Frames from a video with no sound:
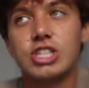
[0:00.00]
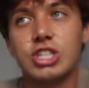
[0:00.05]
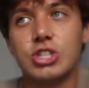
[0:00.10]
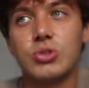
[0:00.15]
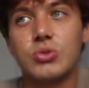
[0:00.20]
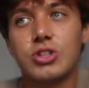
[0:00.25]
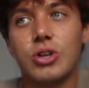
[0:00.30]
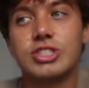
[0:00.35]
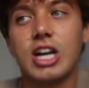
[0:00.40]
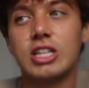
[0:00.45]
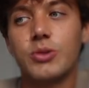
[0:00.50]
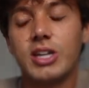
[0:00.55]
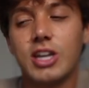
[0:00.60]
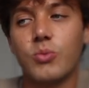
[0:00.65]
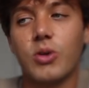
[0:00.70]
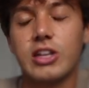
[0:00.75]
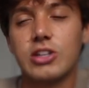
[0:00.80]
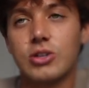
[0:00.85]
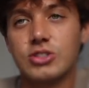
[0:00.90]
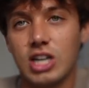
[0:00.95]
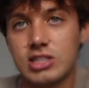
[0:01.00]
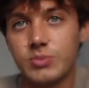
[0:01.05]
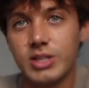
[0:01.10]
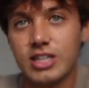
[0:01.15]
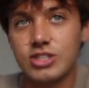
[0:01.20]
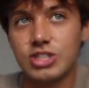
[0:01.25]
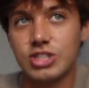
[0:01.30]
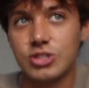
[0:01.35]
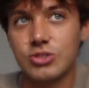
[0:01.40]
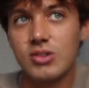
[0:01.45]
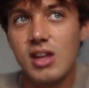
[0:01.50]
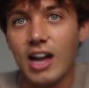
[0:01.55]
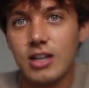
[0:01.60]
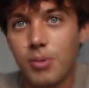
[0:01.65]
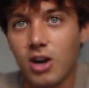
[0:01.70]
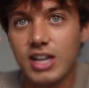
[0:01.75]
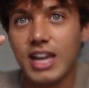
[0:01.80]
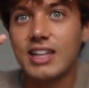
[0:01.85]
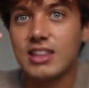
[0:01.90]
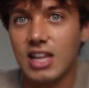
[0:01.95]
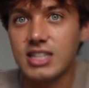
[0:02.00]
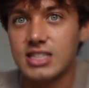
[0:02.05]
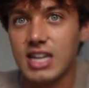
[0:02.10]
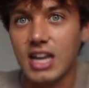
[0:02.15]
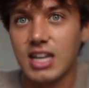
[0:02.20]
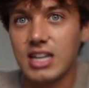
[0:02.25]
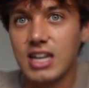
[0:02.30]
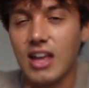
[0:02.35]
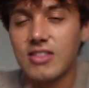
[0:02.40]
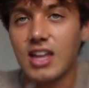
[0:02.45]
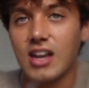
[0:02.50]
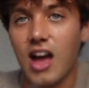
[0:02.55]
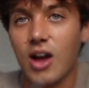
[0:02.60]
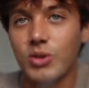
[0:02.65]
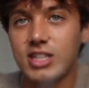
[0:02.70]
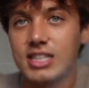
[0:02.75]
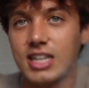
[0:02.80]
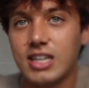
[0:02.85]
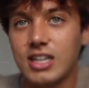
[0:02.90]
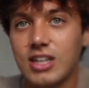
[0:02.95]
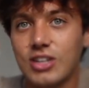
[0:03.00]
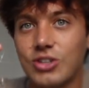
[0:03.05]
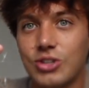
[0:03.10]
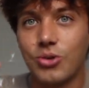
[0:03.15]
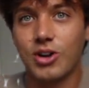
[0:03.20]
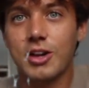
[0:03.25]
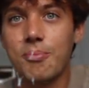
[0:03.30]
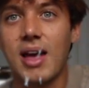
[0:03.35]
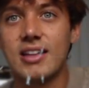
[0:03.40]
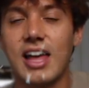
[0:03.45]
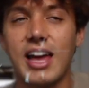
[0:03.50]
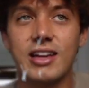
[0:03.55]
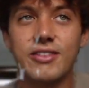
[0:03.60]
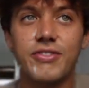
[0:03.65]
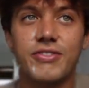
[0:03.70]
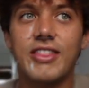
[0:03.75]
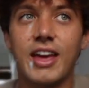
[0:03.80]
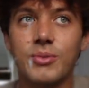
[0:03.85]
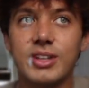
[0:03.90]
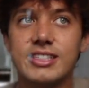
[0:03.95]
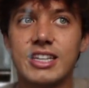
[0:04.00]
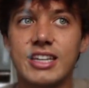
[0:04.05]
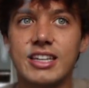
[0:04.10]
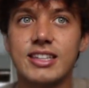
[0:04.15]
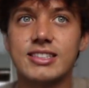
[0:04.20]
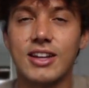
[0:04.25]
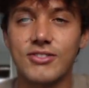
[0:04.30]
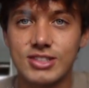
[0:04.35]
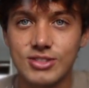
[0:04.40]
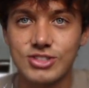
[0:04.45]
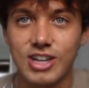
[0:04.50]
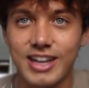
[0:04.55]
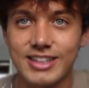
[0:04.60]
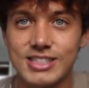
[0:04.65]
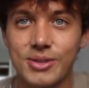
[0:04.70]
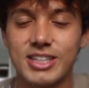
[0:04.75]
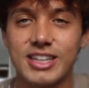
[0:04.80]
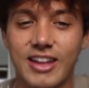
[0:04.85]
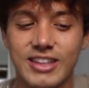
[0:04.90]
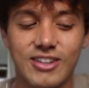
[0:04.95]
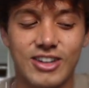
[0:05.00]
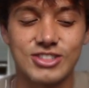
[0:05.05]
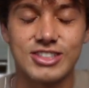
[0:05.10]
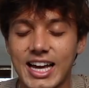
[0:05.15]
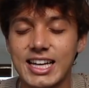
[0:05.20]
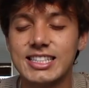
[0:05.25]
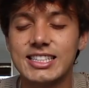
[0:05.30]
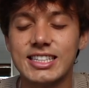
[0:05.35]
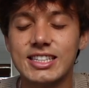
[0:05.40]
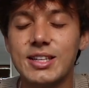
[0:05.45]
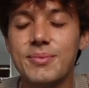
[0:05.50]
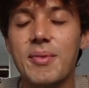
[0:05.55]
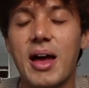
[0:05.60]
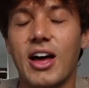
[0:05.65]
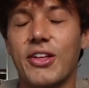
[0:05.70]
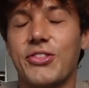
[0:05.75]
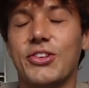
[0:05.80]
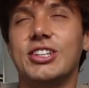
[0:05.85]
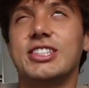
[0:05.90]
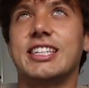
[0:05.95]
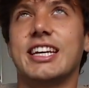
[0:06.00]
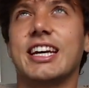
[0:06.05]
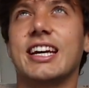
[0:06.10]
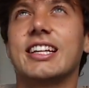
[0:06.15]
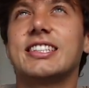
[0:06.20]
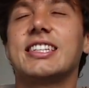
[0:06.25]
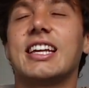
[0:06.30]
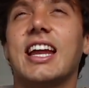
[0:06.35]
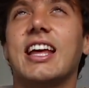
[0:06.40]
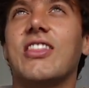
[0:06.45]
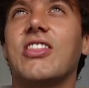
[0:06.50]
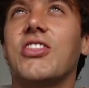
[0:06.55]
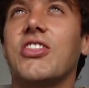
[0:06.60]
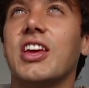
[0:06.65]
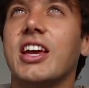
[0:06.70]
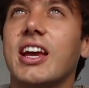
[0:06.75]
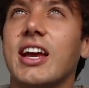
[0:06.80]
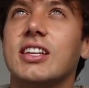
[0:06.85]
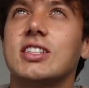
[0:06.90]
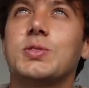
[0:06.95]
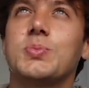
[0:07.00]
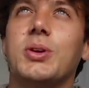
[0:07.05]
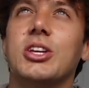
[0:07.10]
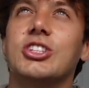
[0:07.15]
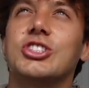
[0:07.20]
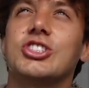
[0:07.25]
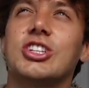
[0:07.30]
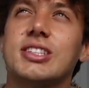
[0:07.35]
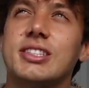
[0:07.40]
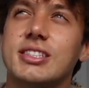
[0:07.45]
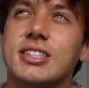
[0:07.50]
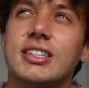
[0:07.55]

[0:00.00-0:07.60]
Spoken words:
2, Coachella weekend 1, Coachella weekend 2, Hyde Park in London, and then we did New York MetLife, then we did San Francisco Giants, then we did LA Dodgers. I did the math on tickets and I think I spent just